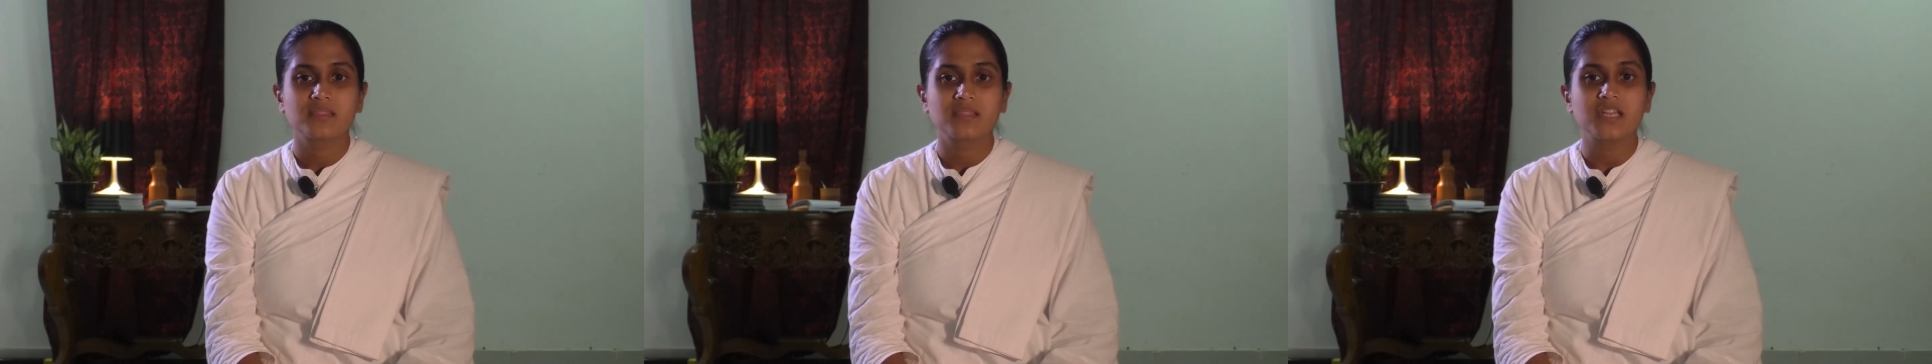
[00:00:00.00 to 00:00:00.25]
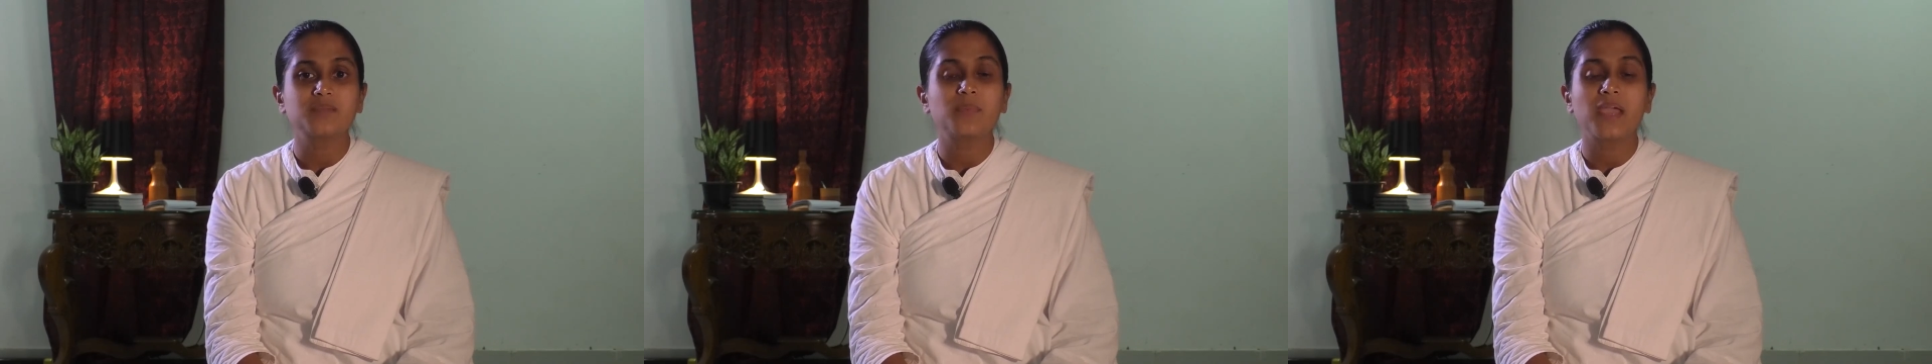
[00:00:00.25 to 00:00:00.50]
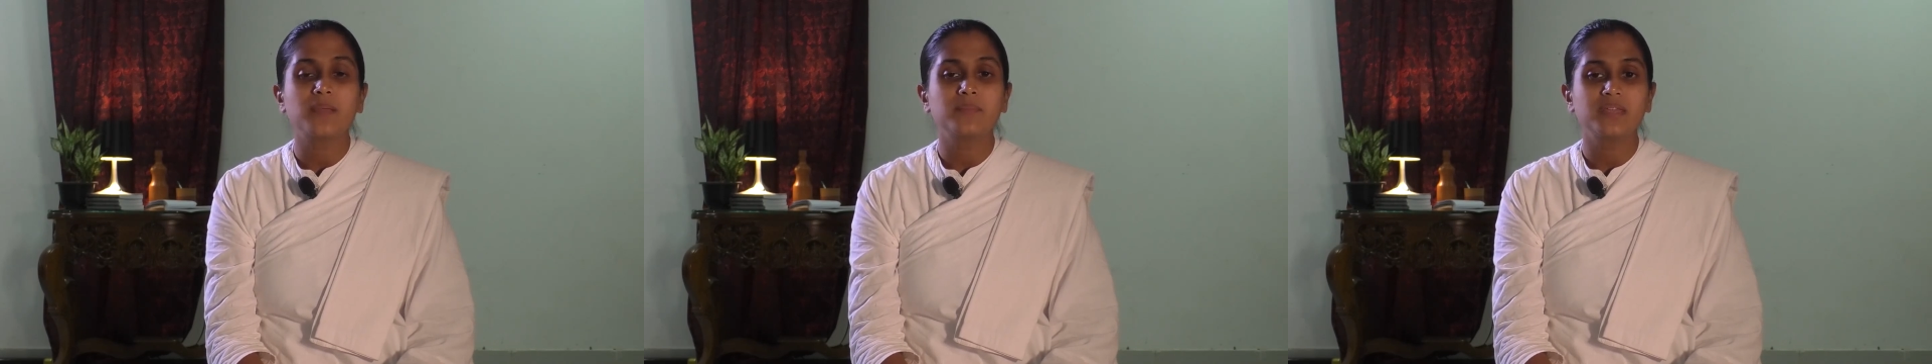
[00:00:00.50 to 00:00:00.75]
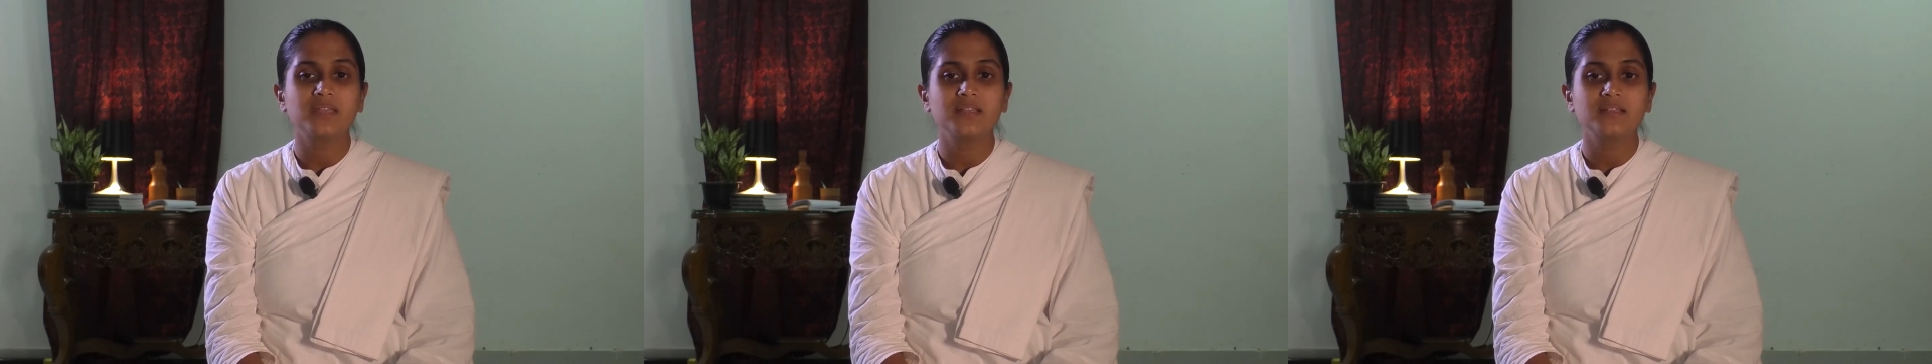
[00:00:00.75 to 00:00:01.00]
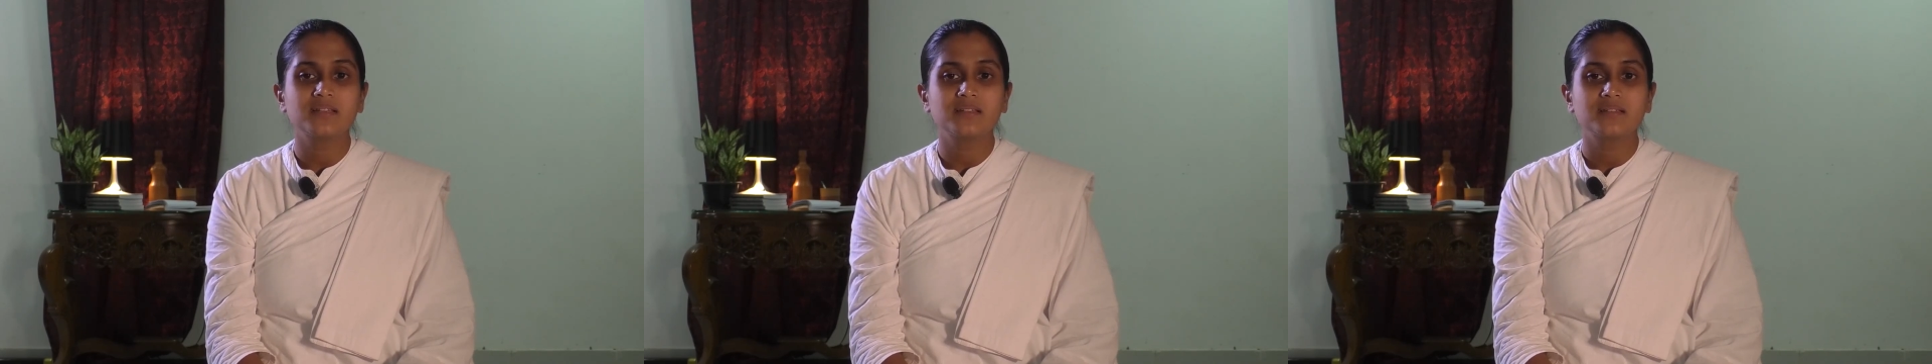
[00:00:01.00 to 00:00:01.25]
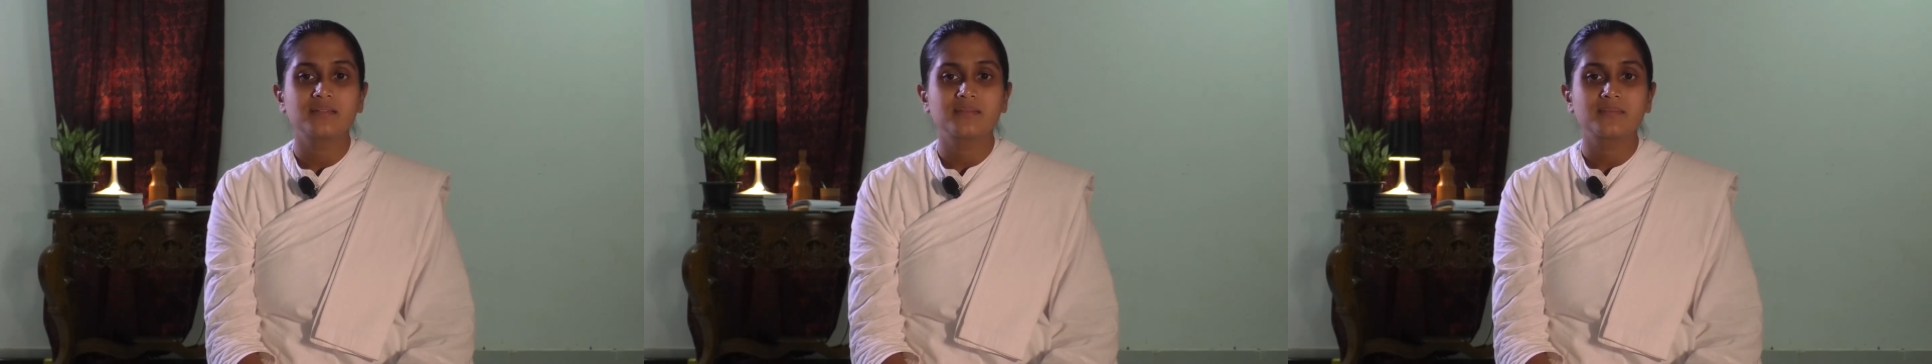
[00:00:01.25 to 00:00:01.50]
That baby
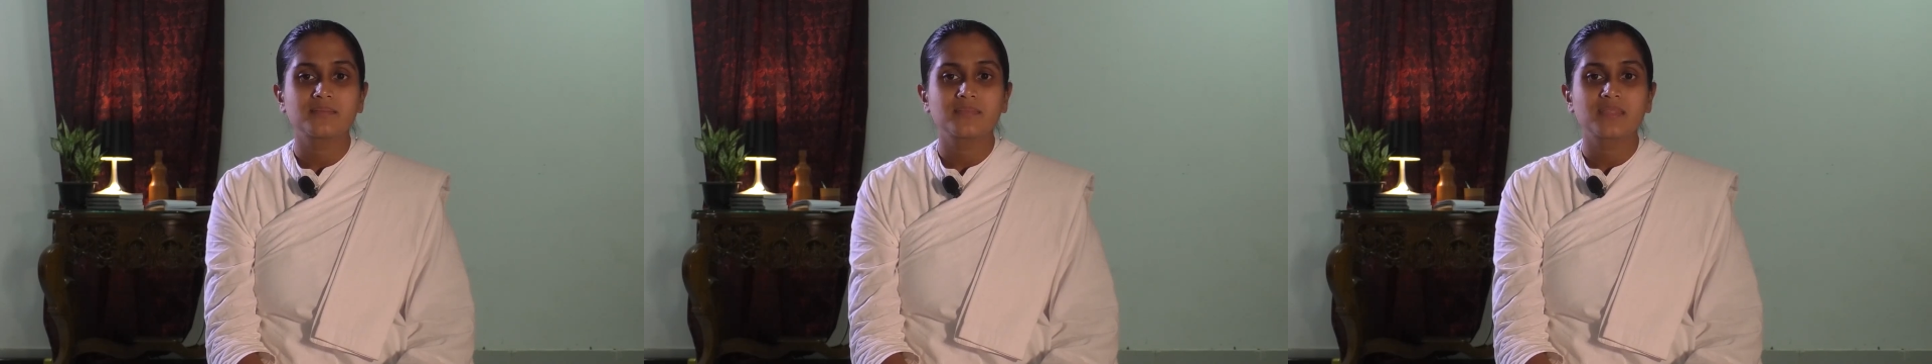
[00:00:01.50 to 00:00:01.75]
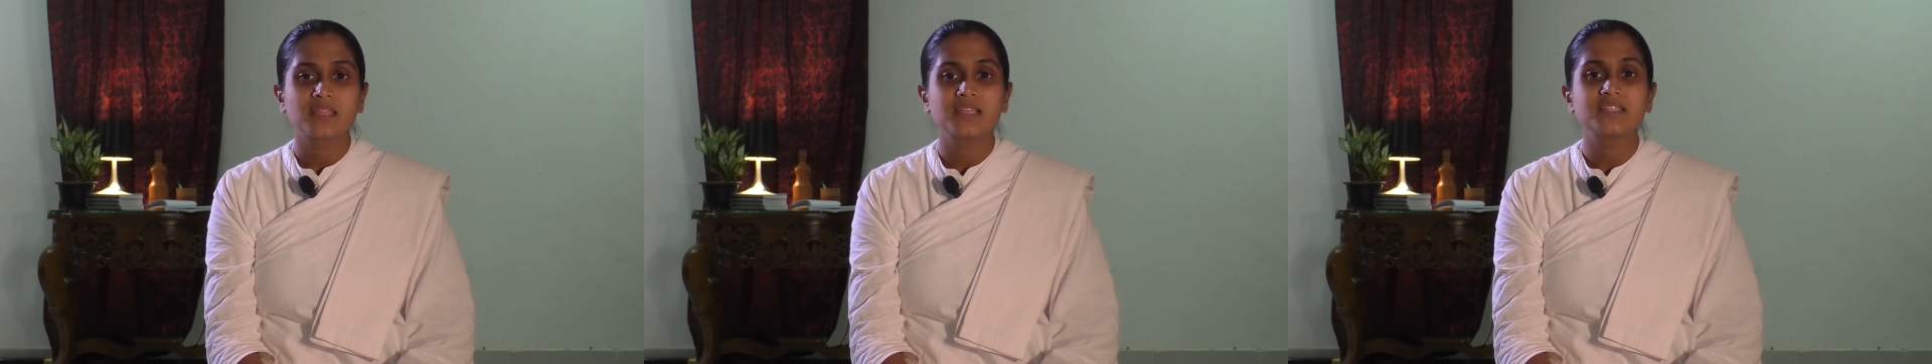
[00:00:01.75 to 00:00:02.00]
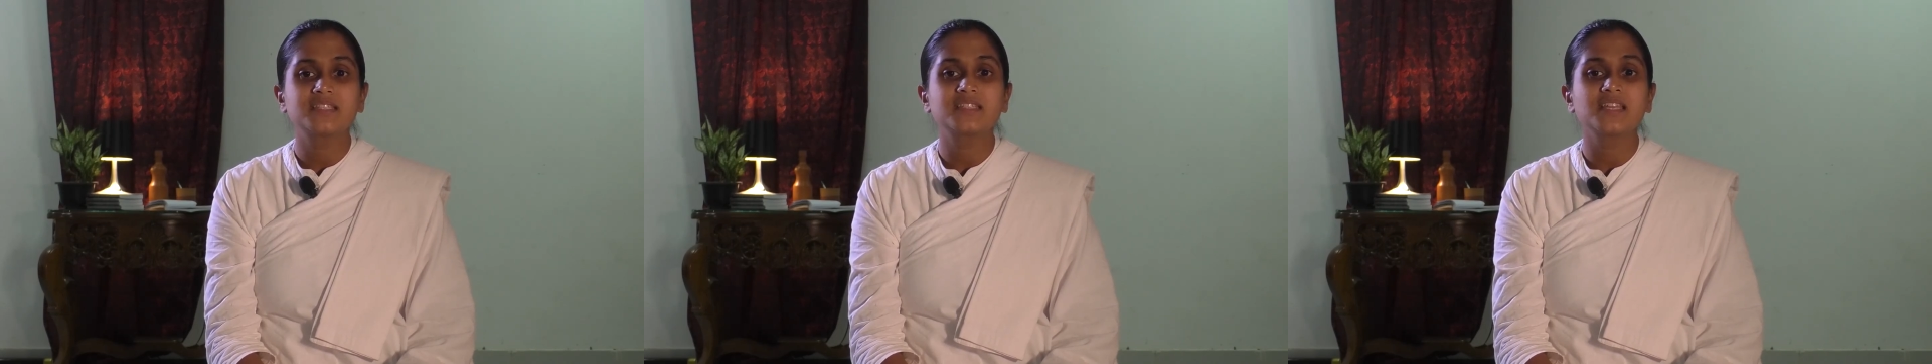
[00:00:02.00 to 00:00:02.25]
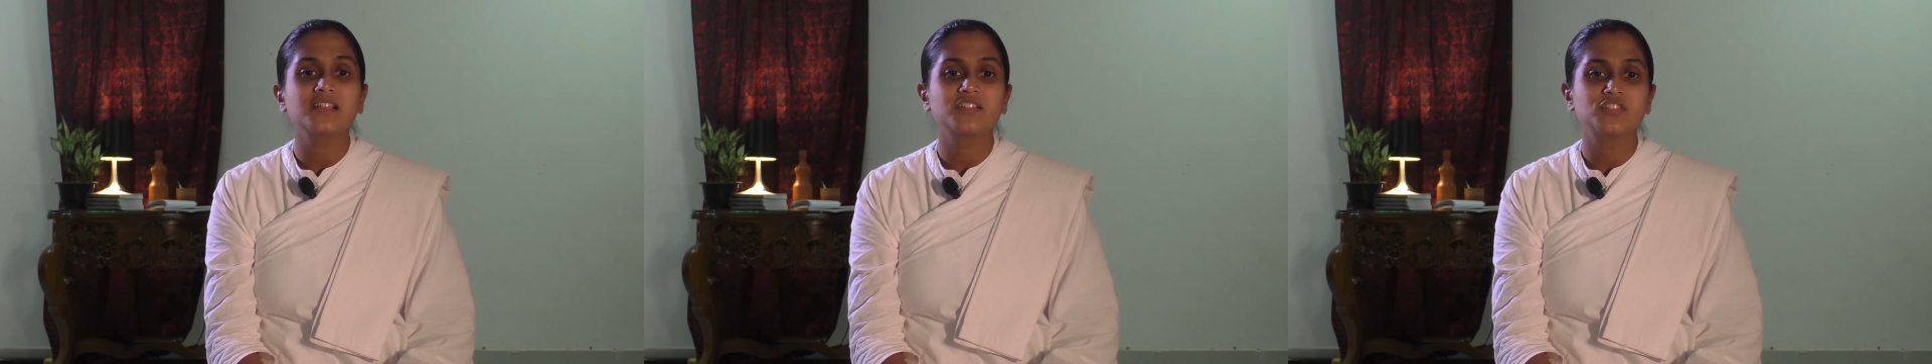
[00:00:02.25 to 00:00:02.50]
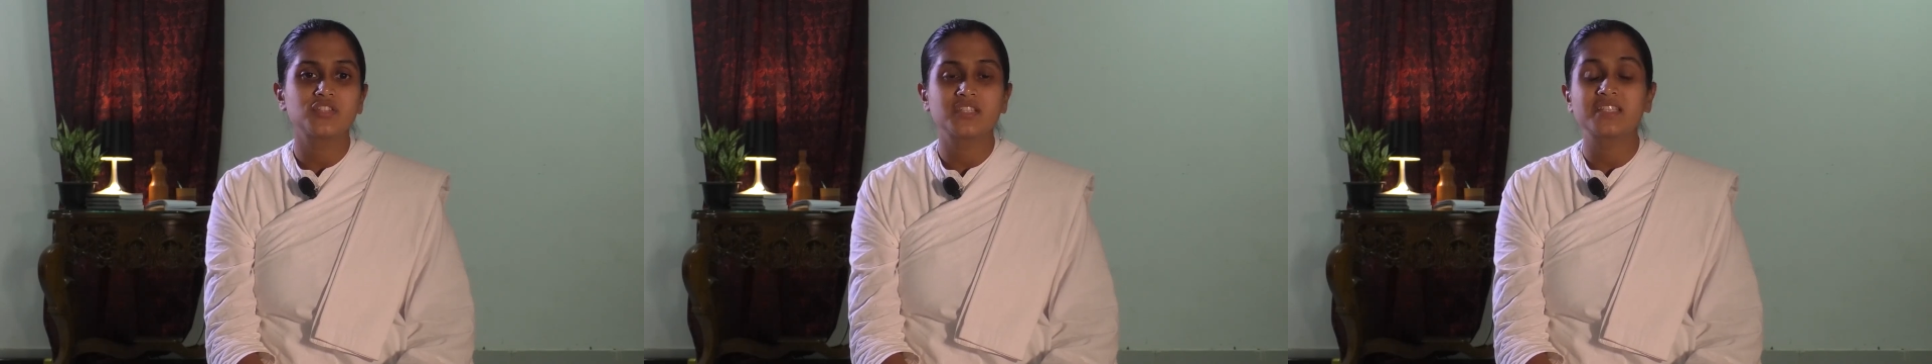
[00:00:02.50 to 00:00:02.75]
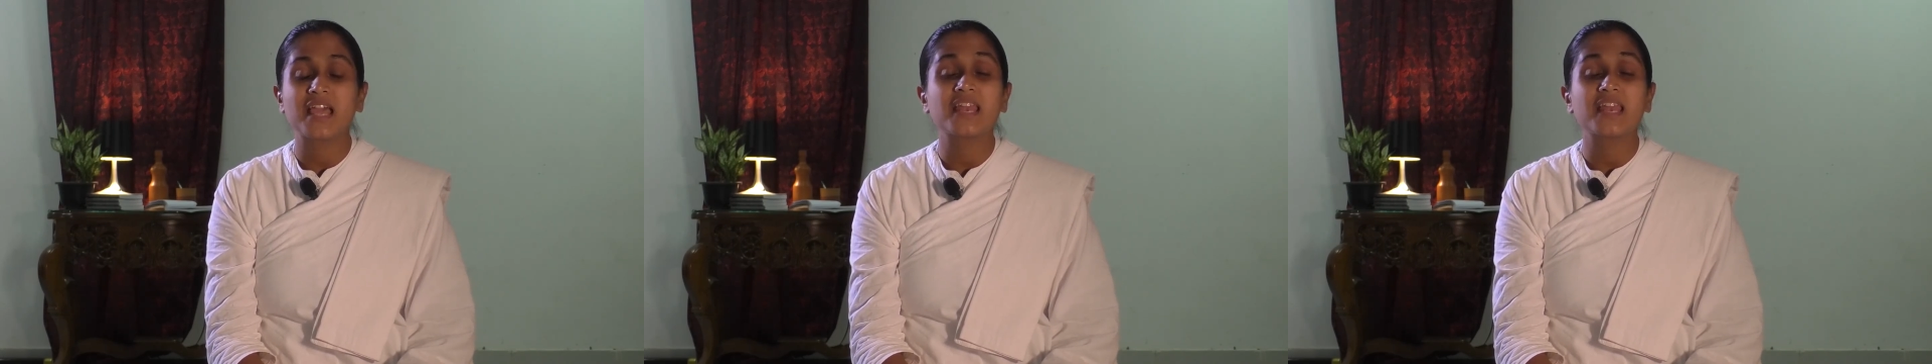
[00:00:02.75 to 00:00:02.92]
is still just